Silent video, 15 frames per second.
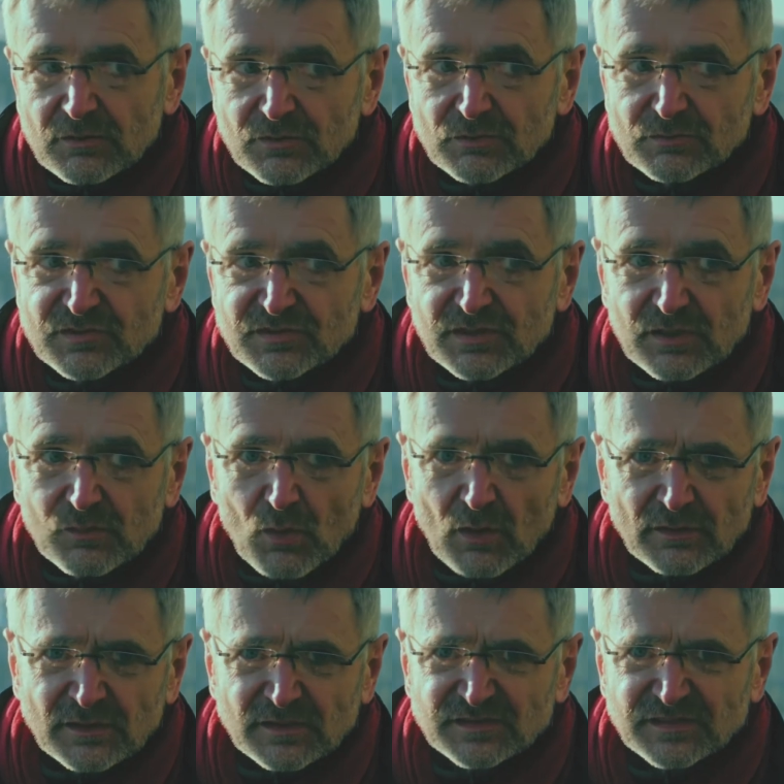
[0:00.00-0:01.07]
you see
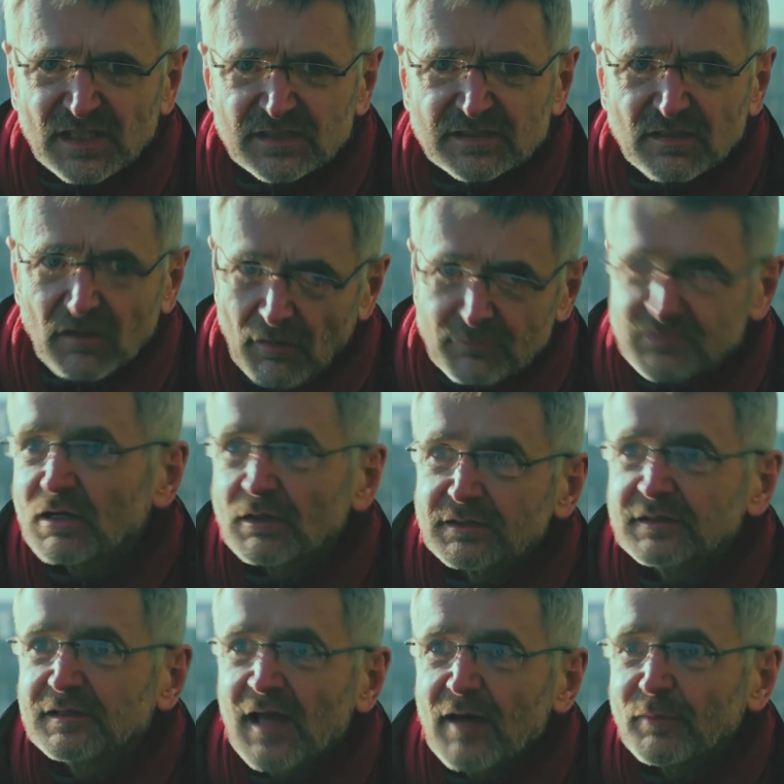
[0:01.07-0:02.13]
one that says, I'm
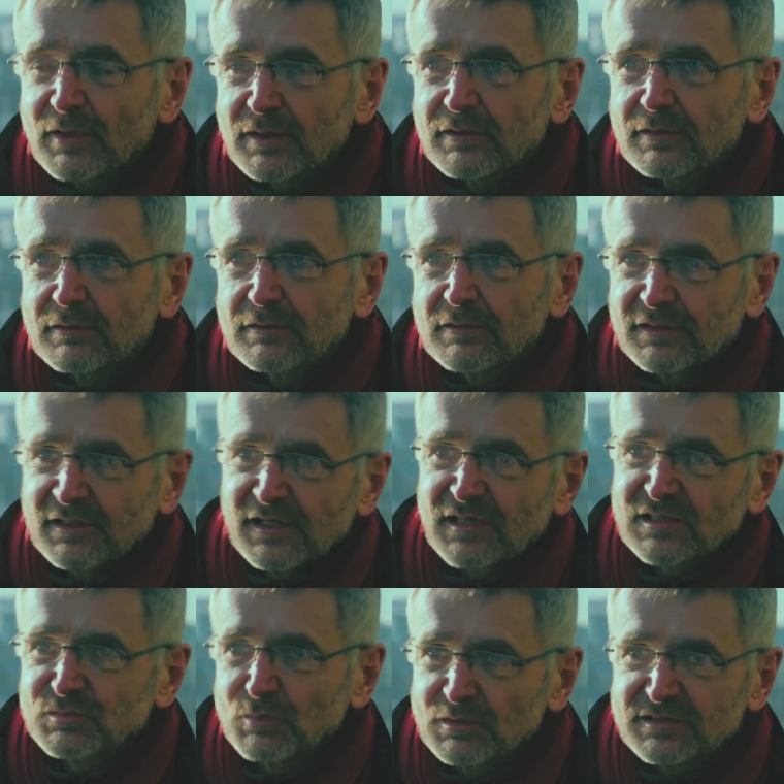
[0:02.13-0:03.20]
psychodynamic, and the
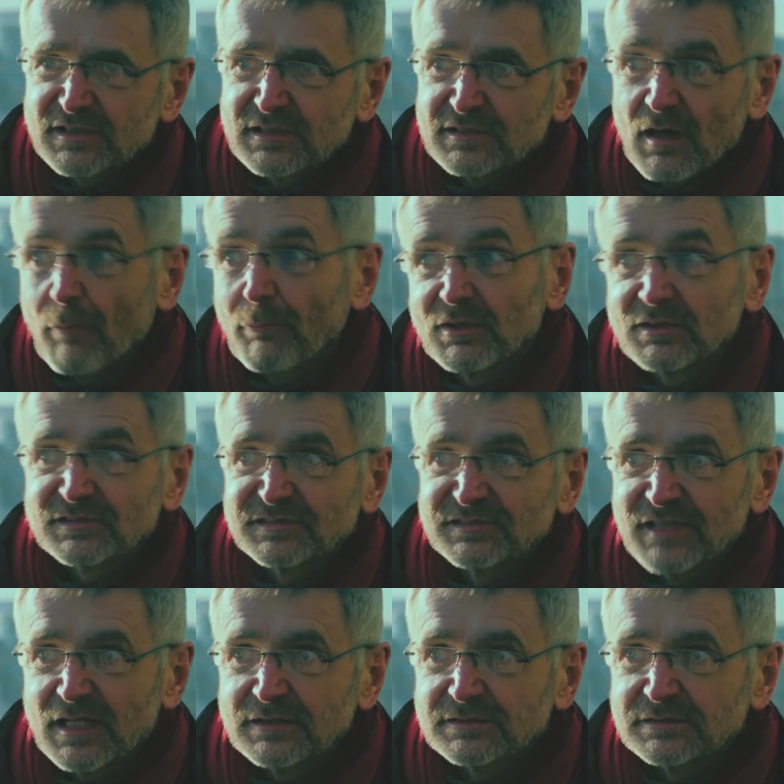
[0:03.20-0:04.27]
next one says, I'm
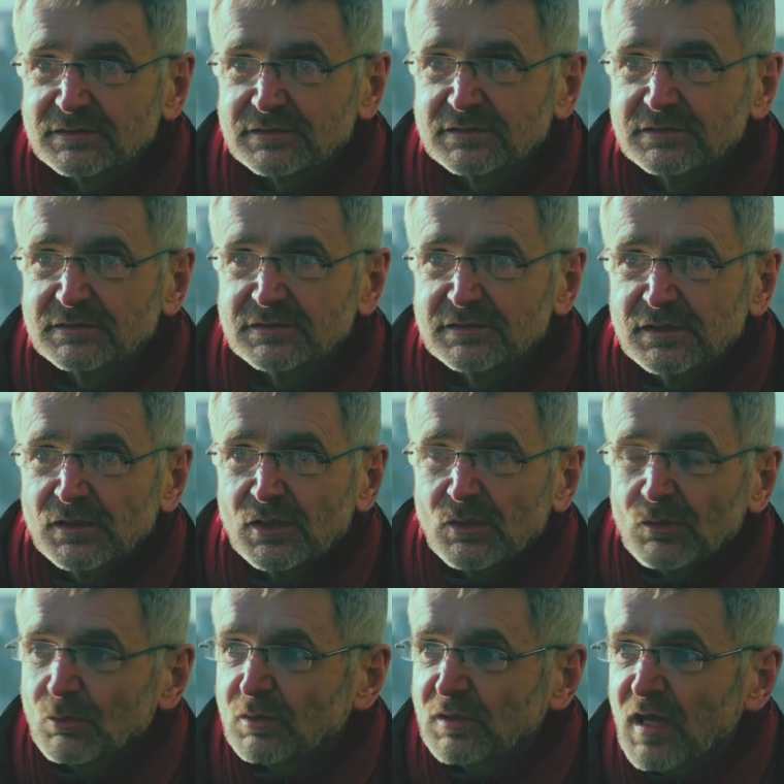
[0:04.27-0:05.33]
person-centered.
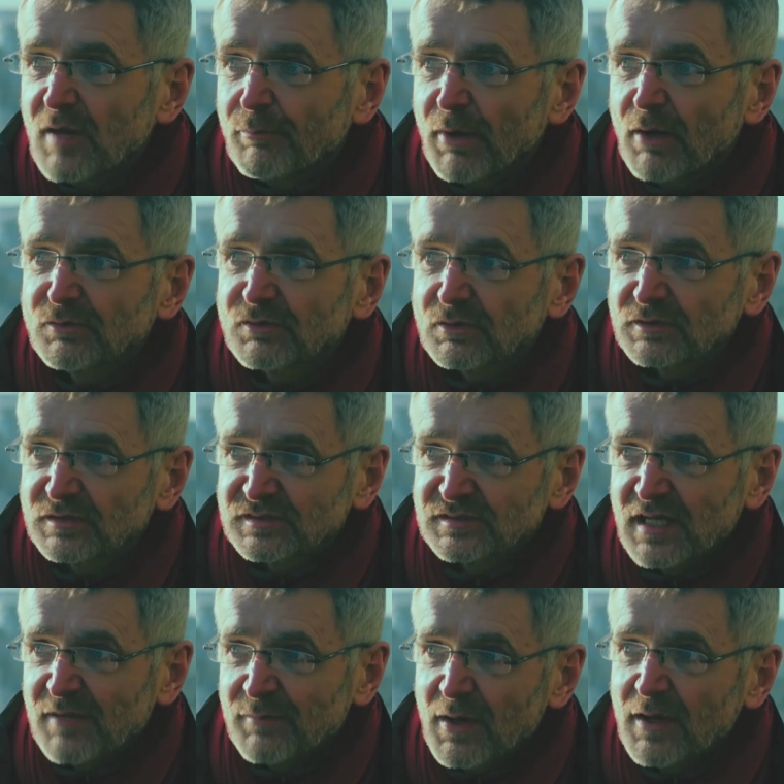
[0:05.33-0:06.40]
Well, they've both got the
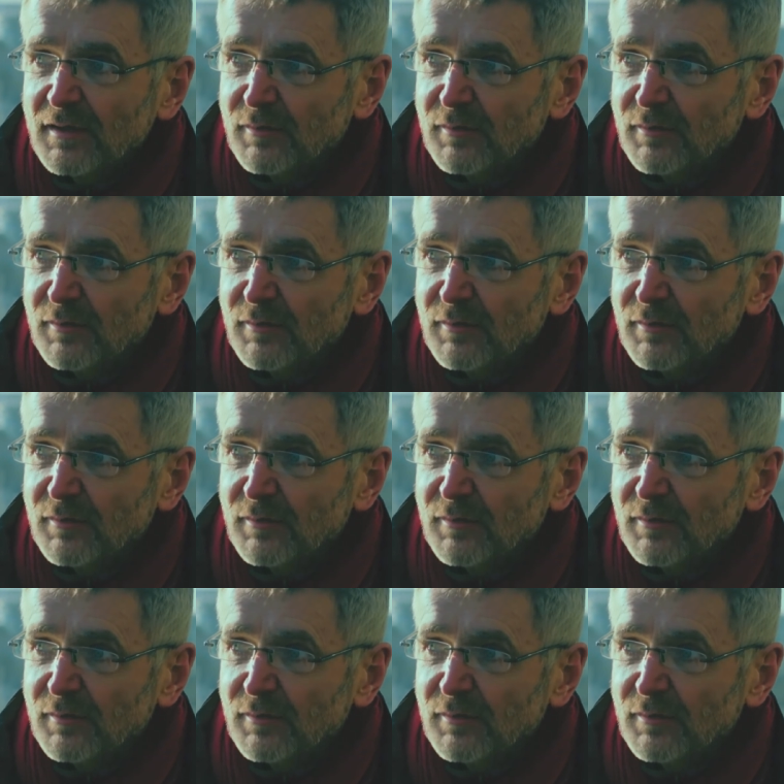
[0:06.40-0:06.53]
same